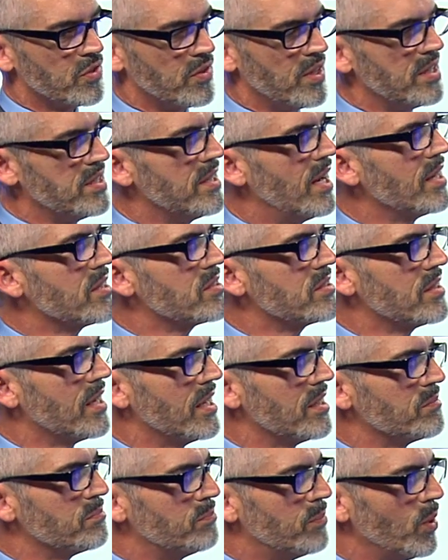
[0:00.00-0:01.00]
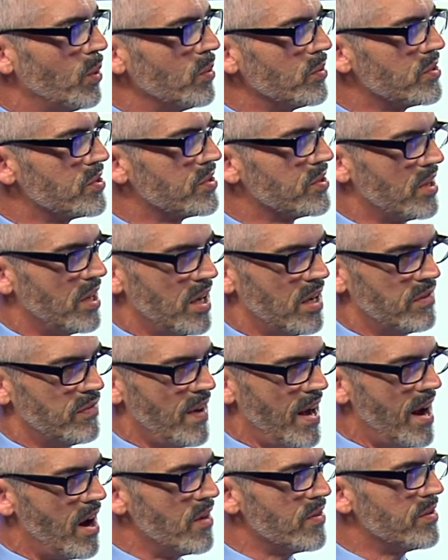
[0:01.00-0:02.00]
the nuts and bolts of
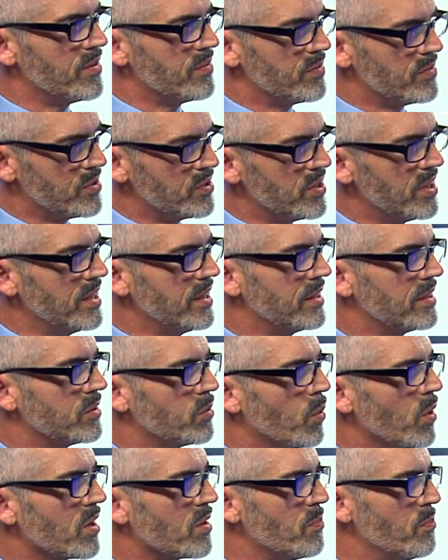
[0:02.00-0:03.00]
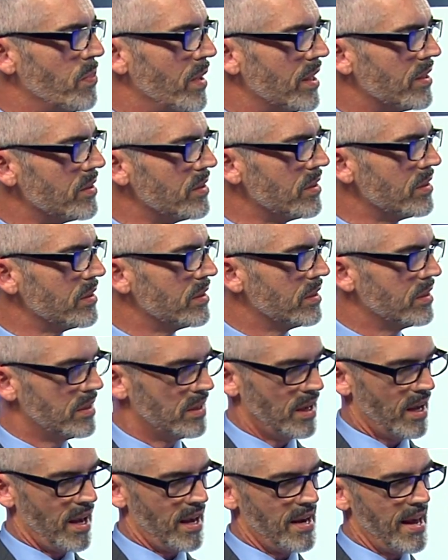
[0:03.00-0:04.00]
how the city can work better
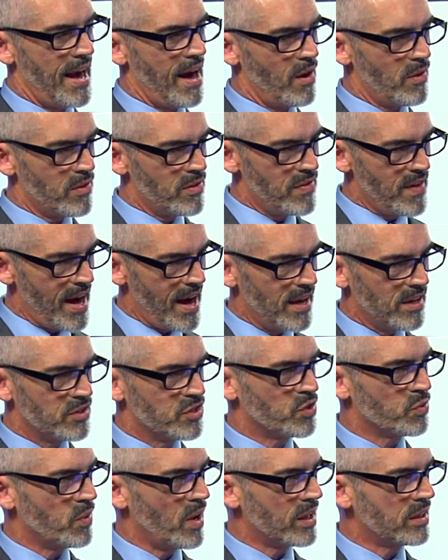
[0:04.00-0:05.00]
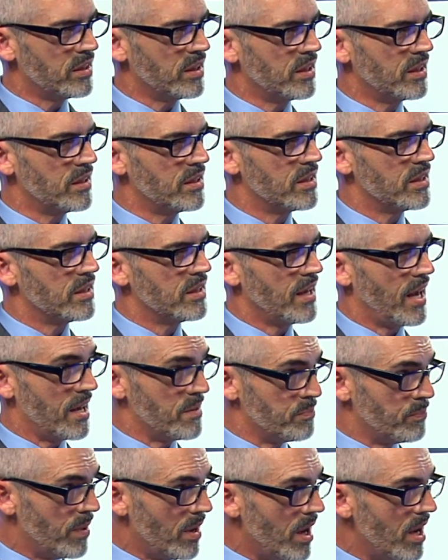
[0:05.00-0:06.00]
and how that directly
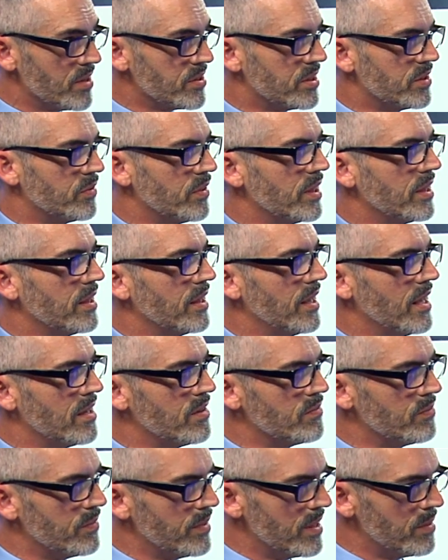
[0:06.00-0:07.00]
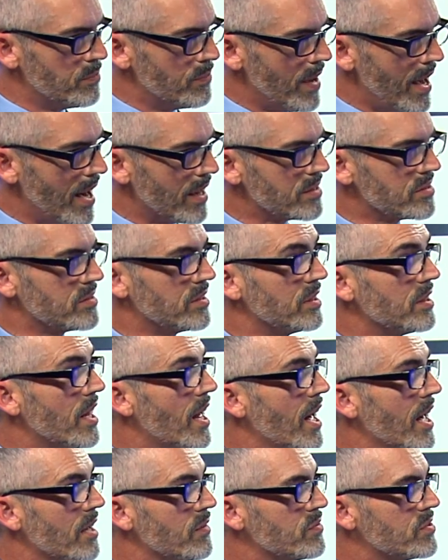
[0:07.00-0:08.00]
and positively impacts the
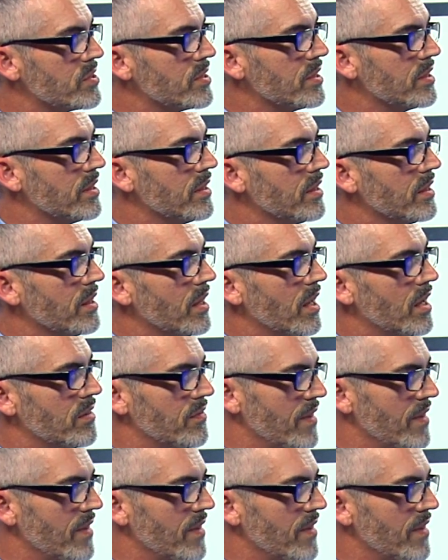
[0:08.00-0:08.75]
lives of